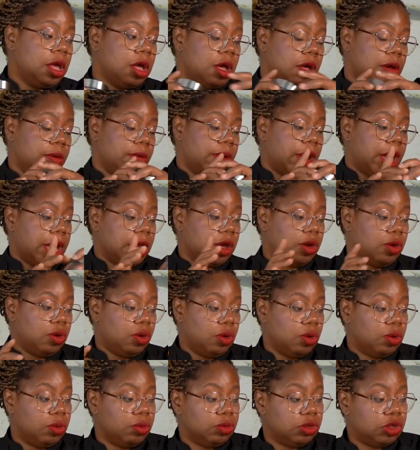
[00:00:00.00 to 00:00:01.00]
all right,
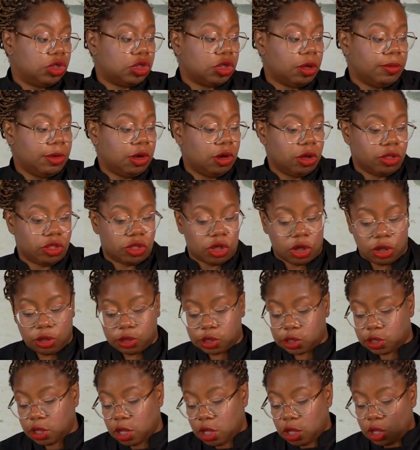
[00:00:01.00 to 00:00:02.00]
cool. So we got
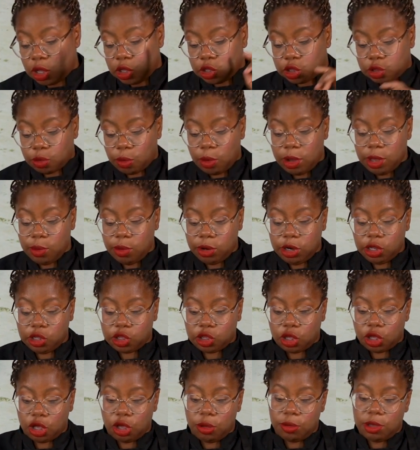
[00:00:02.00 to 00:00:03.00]
those. So what you want to
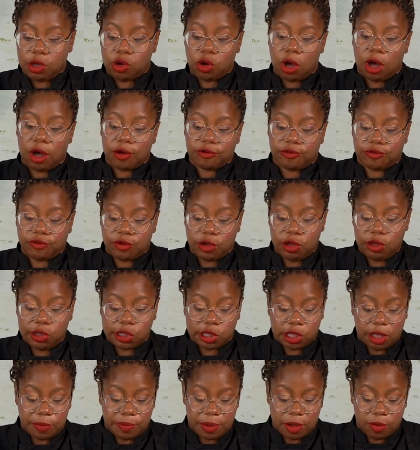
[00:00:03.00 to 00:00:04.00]
do, we got our fruits,
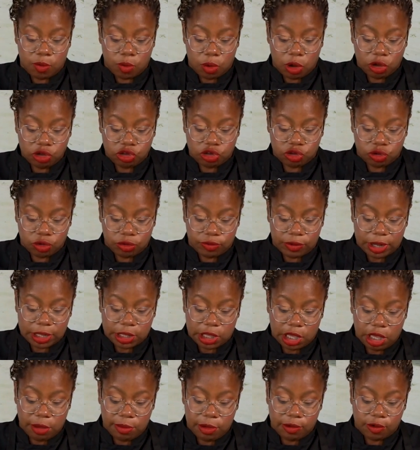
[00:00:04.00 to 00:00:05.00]
they've been washed
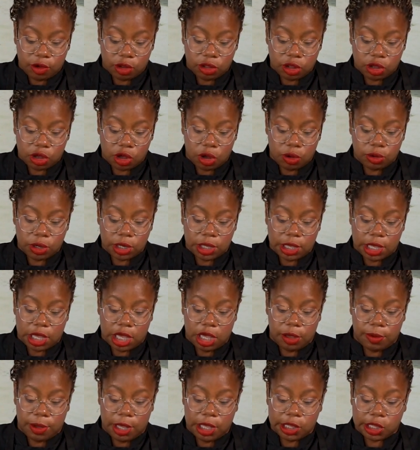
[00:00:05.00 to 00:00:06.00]
already. We've got the golden
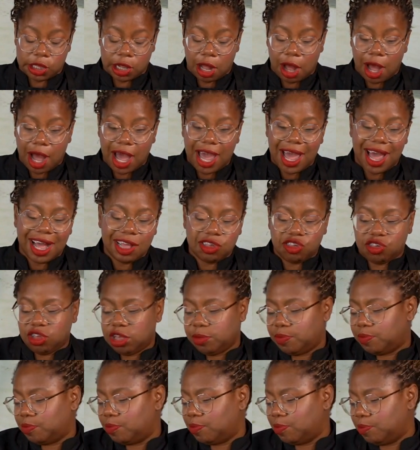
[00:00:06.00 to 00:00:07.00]
kiwis. Now I
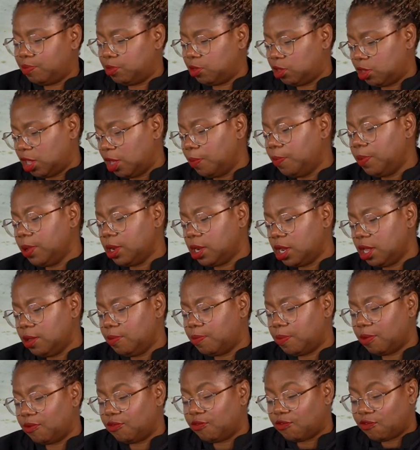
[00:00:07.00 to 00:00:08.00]
actually typically
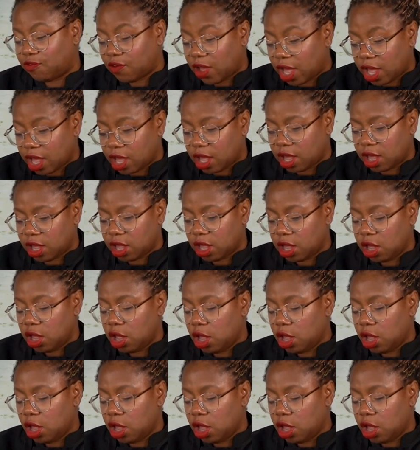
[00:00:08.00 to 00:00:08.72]
prefer